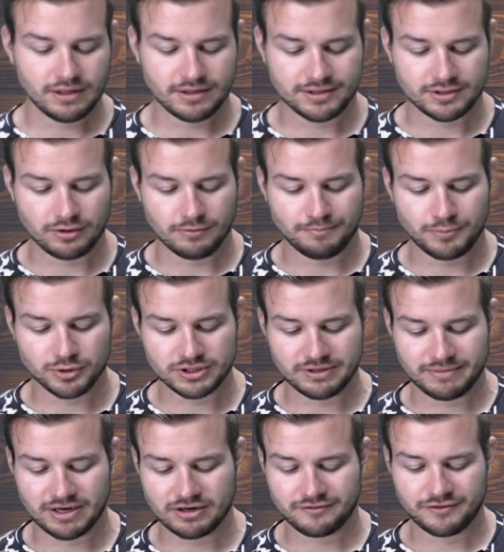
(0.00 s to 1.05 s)
So put the
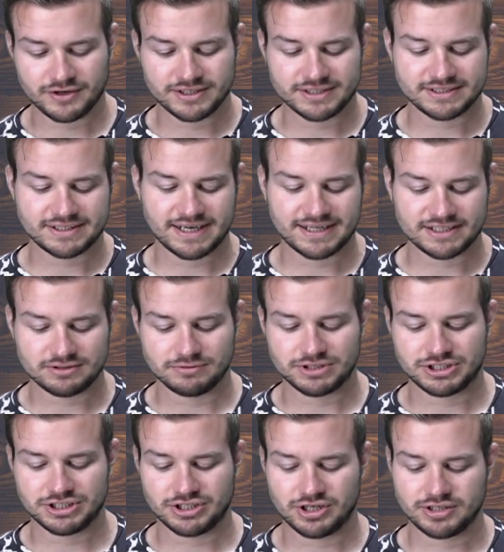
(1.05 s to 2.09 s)
microphone on stand,
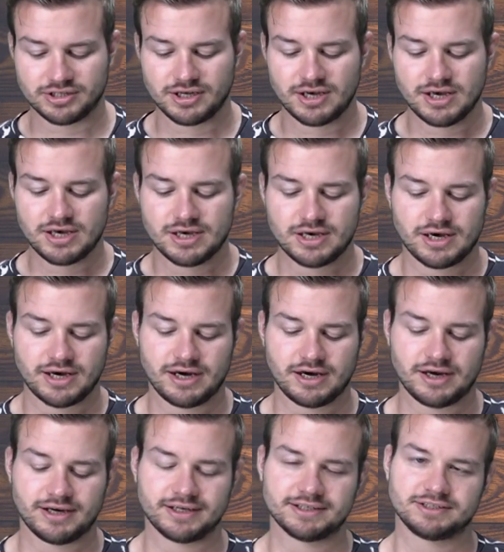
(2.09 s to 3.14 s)
switch it on,
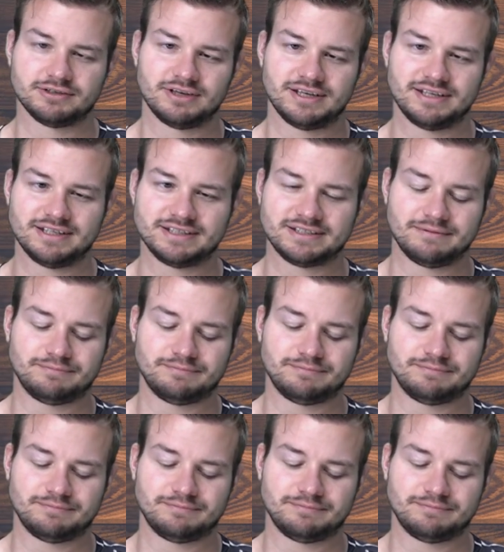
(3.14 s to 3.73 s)
so that it is